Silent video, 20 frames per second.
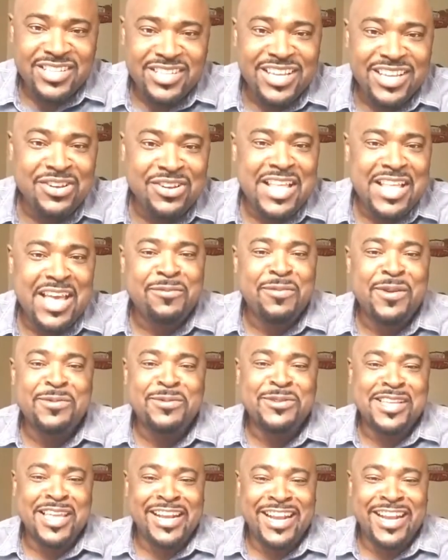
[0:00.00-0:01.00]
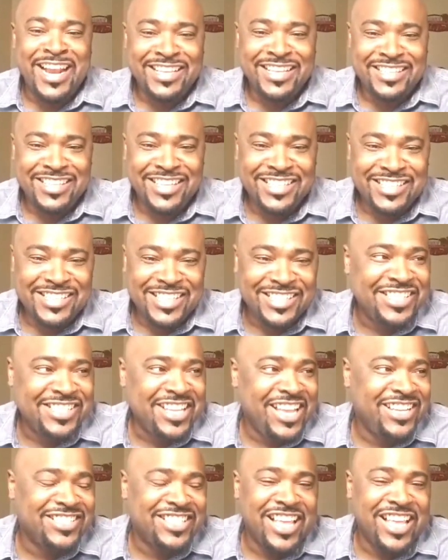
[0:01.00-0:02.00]
I know a lot of people say that I, it, it
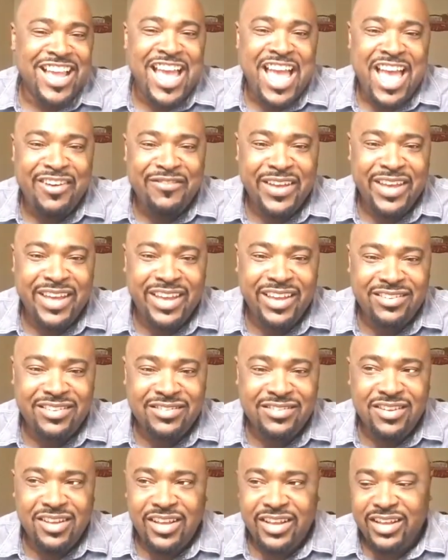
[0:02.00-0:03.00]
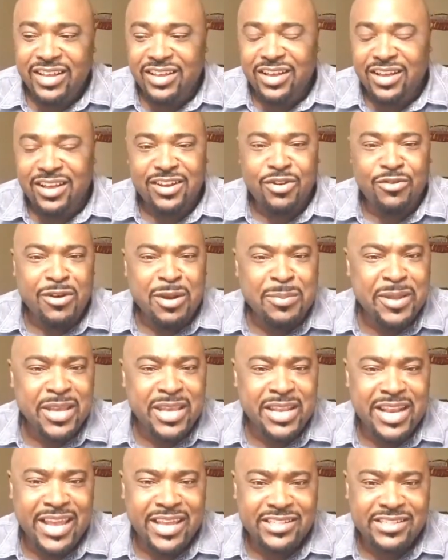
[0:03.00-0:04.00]
sounds like I have a, a, a,
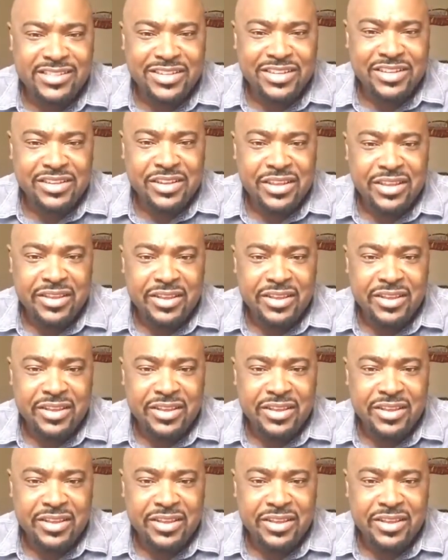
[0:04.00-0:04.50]
Caribbean accent,